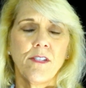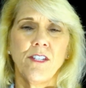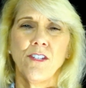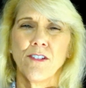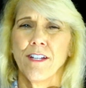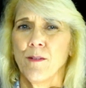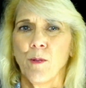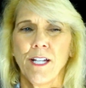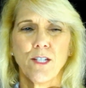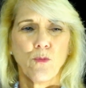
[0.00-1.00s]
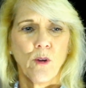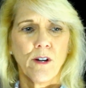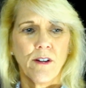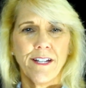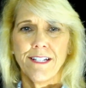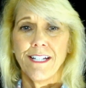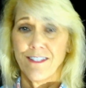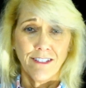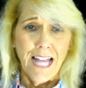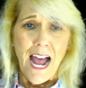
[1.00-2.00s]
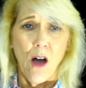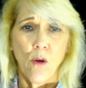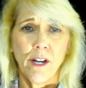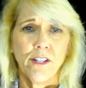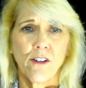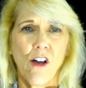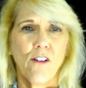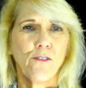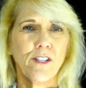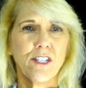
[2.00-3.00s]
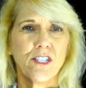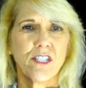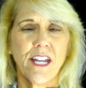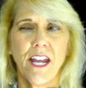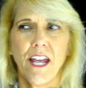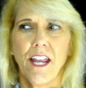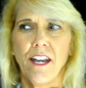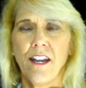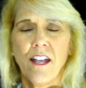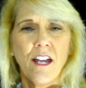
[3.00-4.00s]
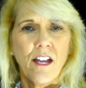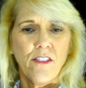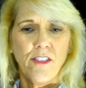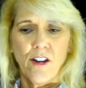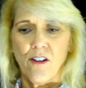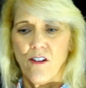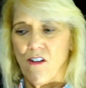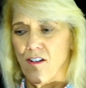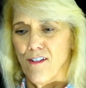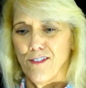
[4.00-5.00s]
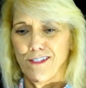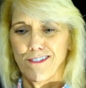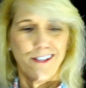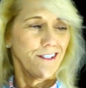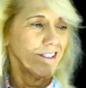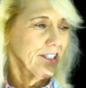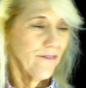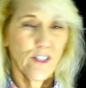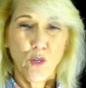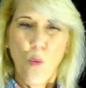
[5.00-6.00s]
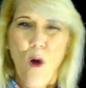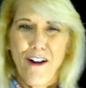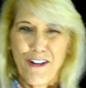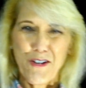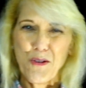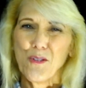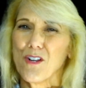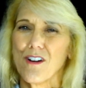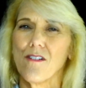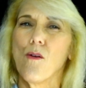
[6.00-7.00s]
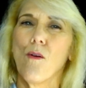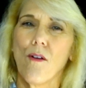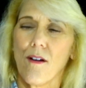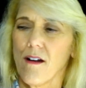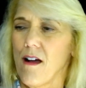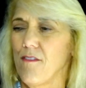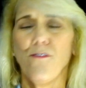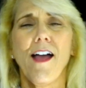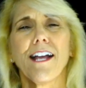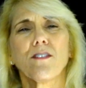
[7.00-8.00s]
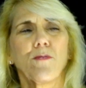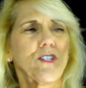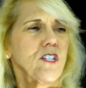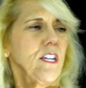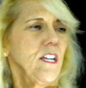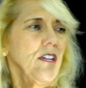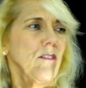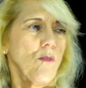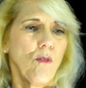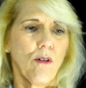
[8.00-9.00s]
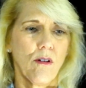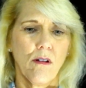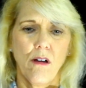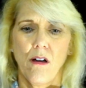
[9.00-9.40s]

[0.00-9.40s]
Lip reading: you're in a place where it's loud in your office, and if there's a water cooler or a fax machine or